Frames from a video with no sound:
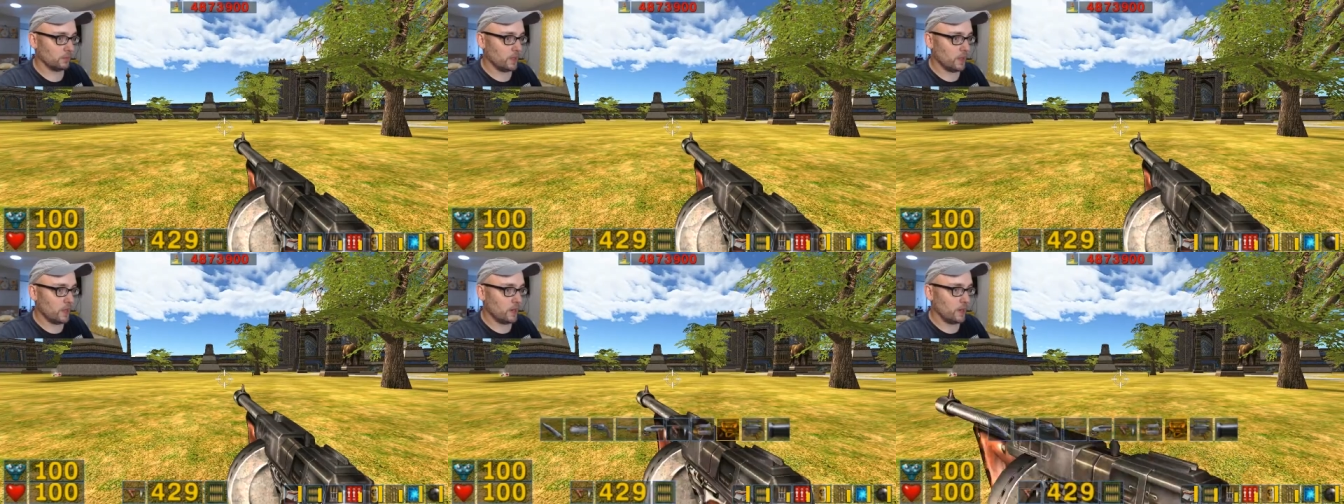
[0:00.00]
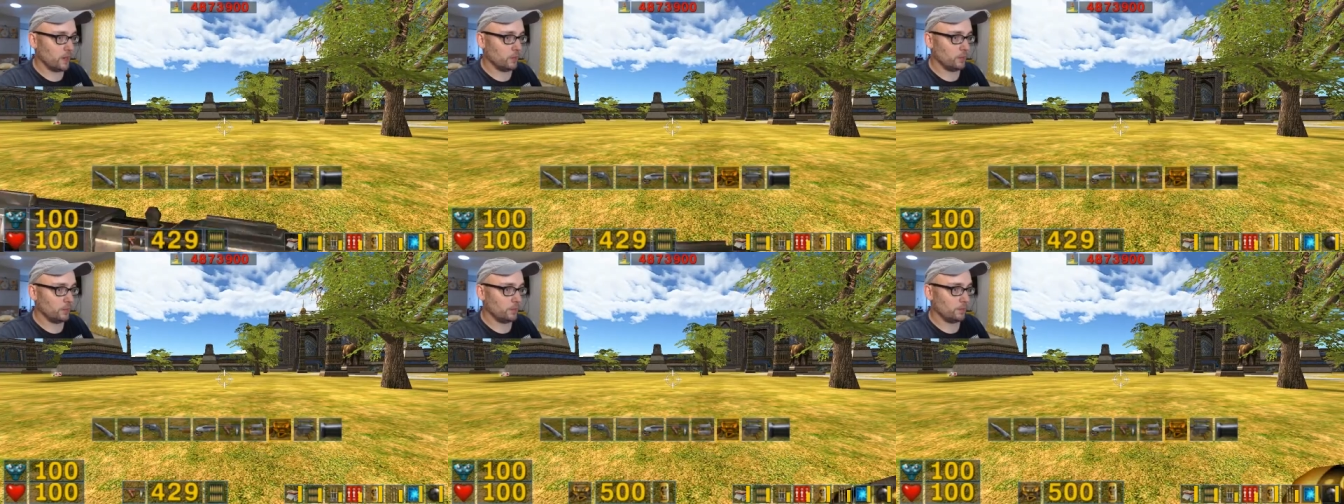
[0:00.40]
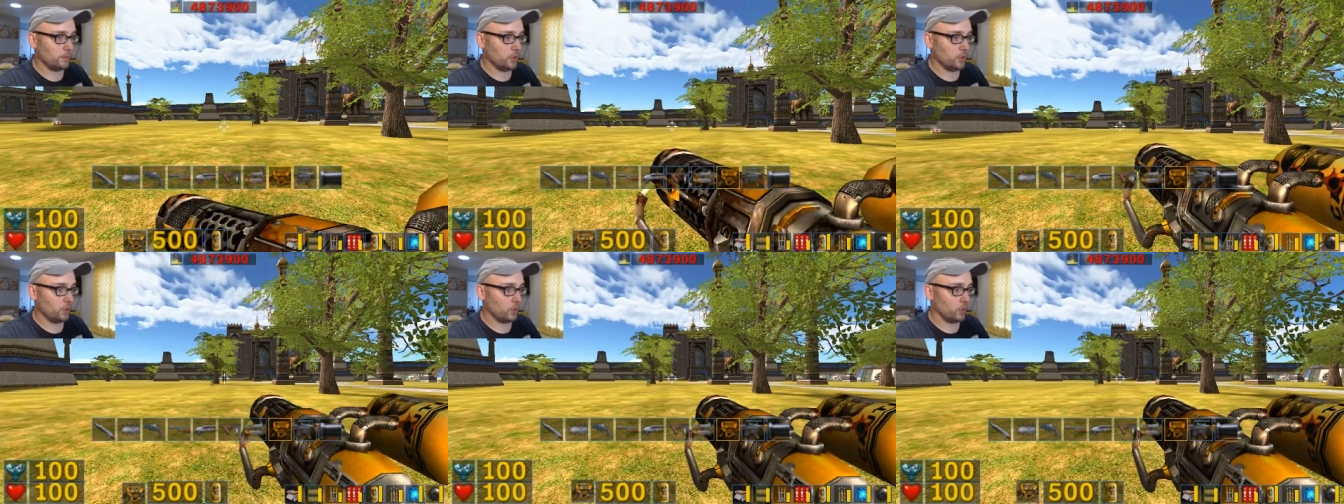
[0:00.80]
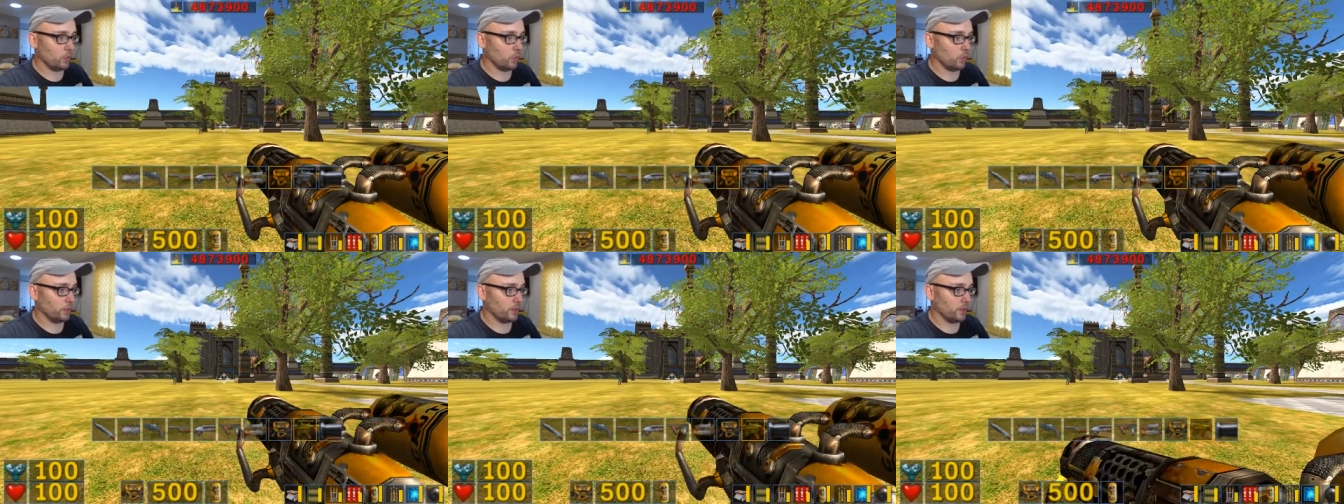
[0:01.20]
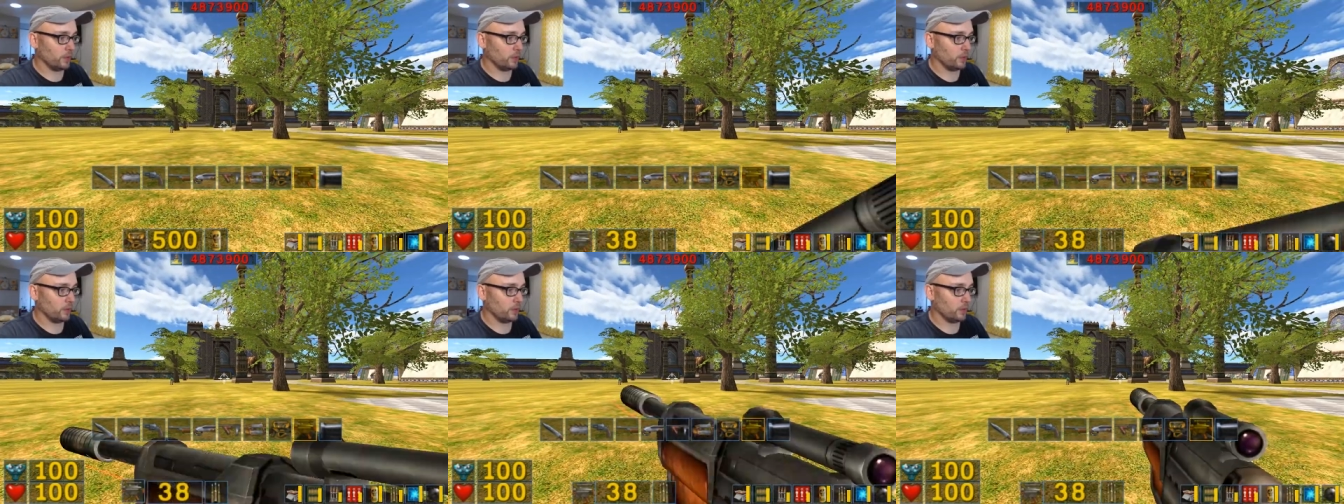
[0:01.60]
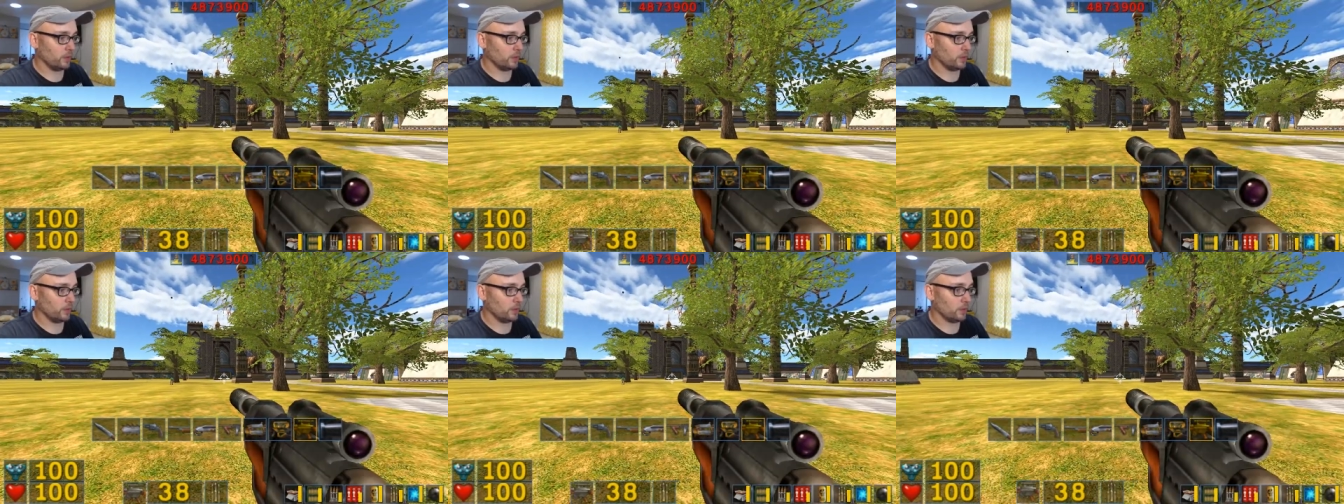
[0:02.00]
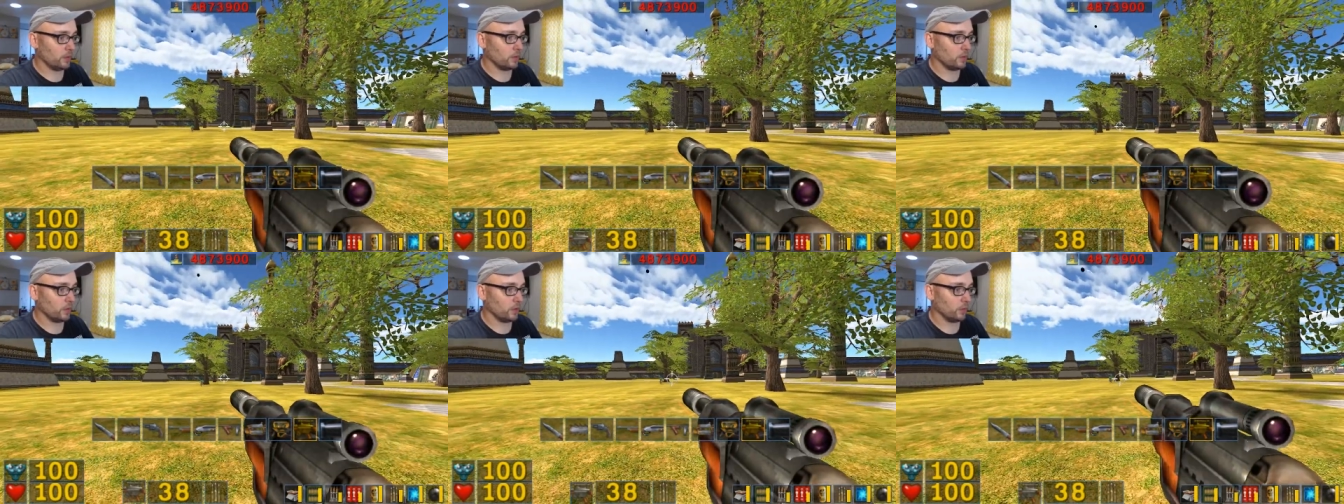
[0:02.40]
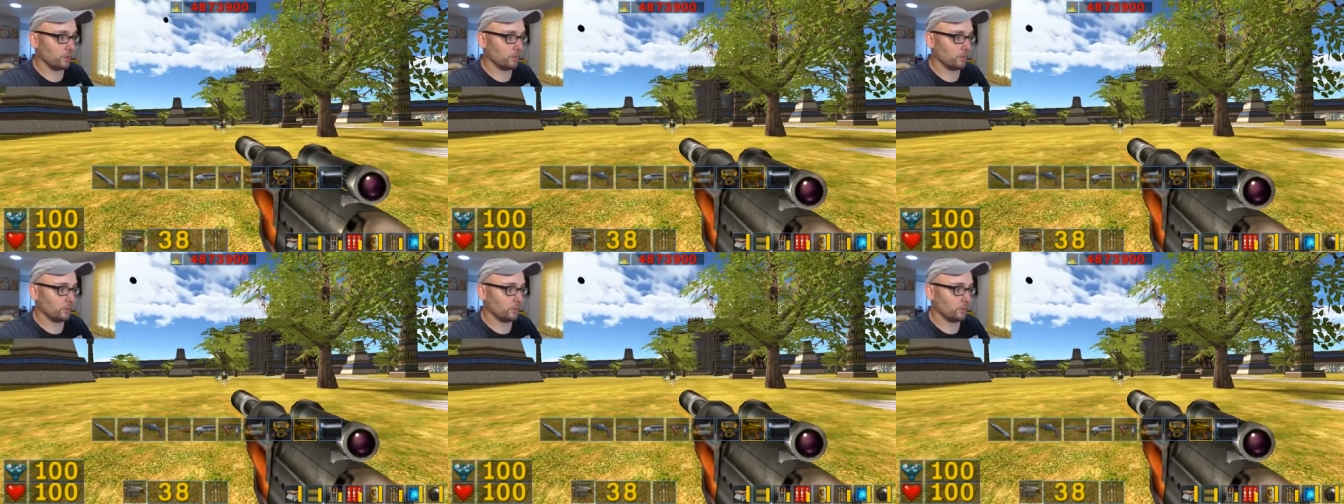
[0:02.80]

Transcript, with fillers: Hello! Oh, hopefully. Oh.